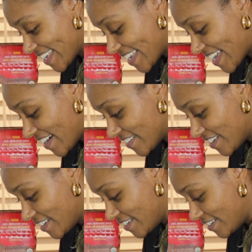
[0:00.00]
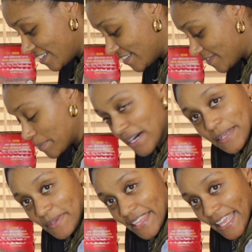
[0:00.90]
out of the
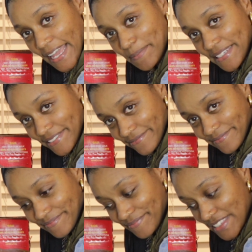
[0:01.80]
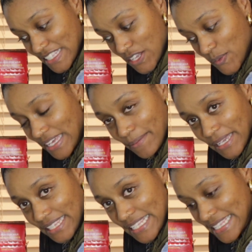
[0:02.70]
bottom of the cabinet. So we're going to
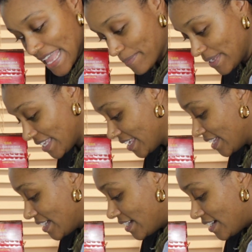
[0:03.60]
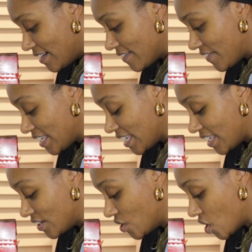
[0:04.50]
make this snappy. Finney,
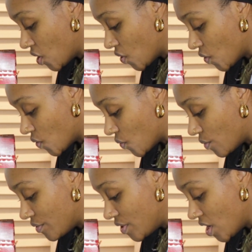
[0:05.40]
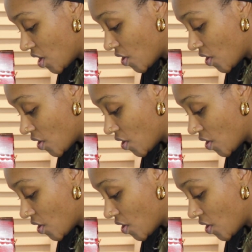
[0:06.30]
no. You're